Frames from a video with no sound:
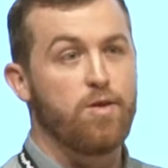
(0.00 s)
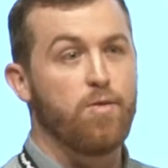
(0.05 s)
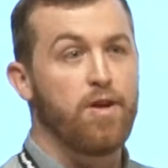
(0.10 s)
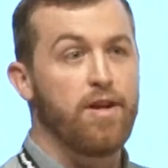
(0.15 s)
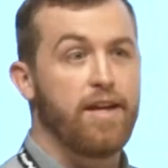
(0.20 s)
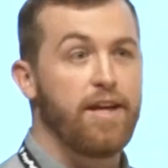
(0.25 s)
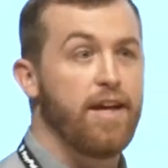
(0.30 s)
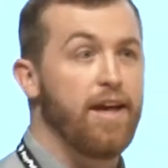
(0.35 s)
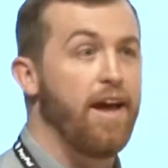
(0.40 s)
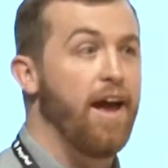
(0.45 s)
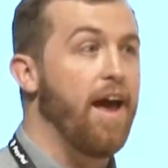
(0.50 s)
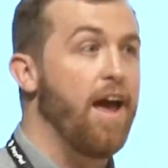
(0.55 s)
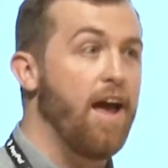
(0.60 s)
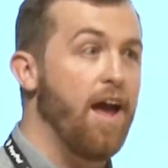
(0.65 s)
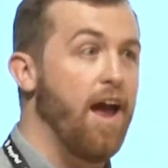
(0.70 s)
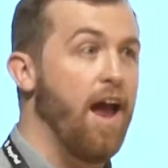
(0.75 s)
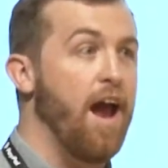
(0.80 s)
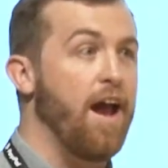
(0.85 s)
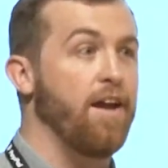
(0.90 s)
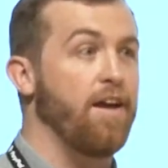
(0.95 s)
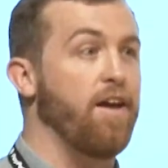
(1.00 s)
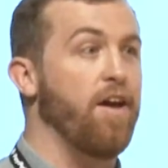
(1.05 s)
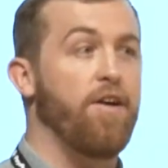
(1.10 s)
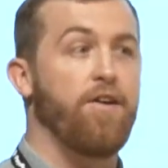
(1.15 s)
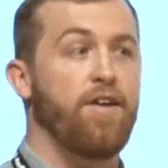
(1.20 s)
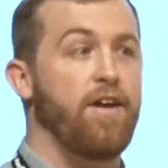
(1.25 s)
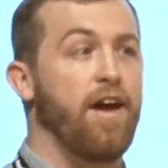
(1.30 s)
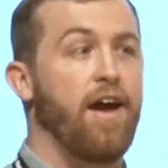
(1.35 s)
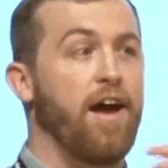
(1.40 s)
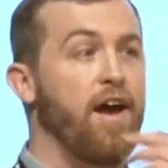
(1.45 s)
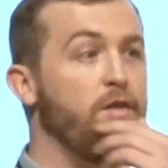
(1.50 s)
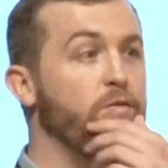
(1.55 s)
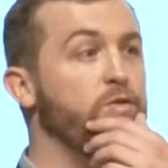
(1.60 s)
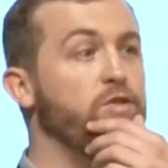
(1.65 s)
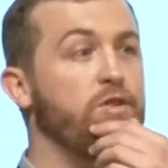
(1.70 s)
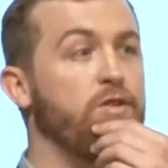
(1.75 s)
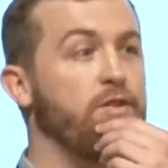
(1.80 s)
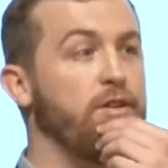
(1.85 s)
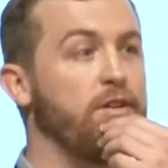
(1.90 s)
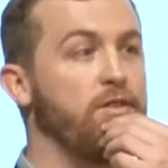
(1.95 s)
anyone here had a go yet
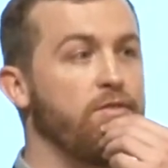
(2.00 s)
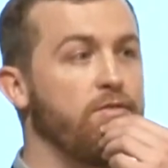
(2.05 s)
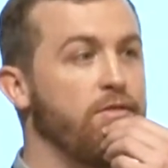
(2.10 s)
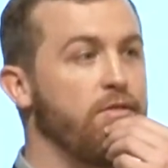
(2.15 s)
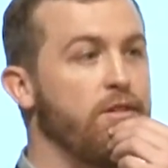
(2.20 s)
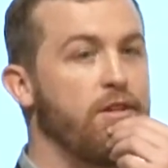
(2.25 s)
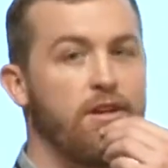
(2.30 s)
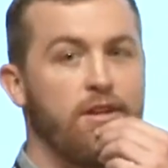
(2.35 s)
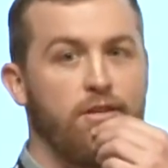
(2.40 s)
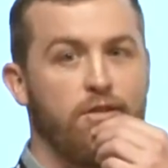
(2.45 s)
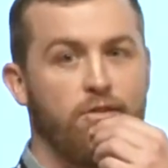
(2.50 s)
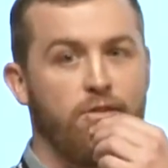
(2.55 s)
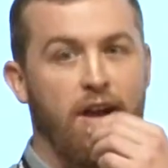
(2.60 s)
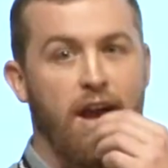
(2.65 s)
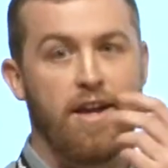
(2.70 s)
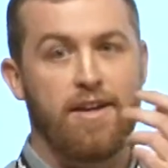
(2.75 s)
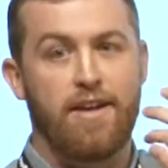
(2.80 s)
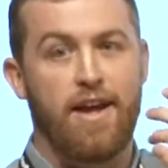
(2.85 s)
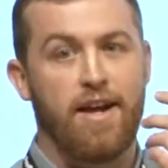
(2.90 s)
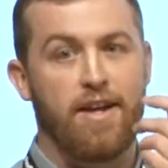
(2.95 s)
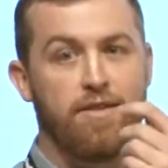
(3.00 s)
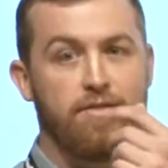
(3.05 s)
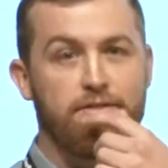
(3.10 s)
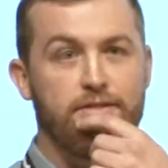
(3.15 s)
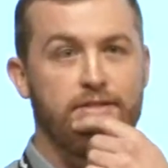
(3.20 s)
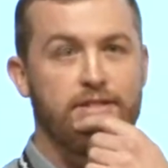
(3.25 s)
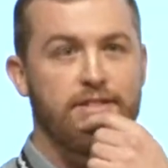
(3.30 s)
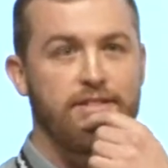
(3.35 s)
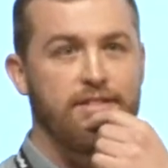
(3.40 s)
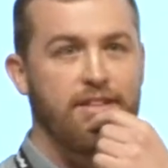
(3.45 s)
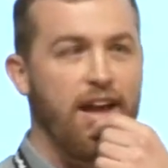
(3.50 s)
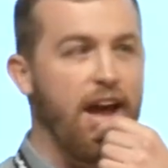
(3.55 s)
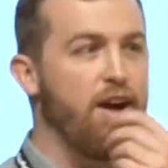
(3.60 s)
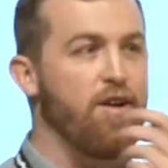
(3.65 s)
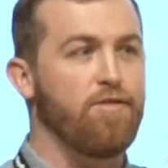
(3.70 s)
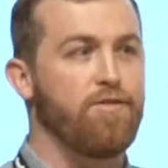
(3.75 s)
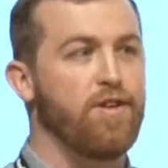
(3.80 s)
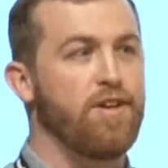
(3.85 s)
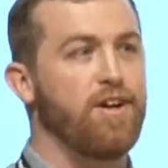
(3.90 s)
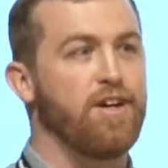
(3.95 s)
at doing React Native?
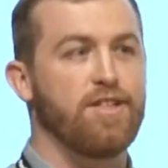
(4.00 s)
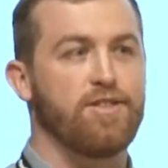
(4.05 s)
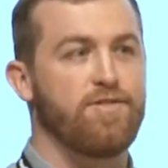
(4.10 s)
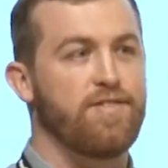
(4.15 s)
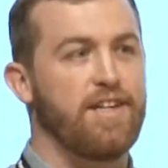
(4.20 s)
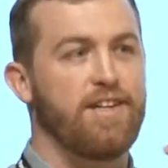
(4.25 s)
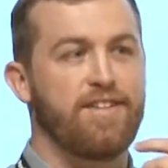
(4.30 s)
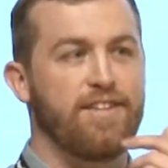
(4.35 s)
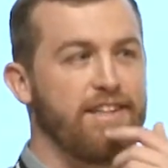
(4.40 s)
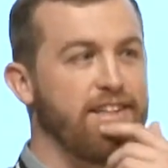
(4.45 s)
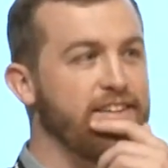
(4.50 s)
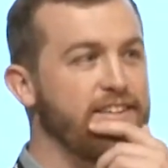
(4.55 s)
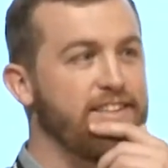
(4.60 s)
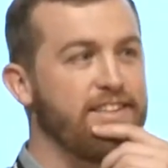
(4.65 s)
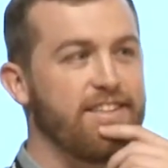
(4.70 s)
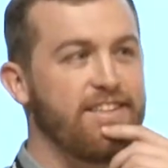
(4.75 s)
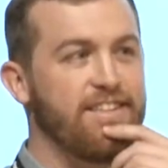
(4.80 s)
How have you guys found it?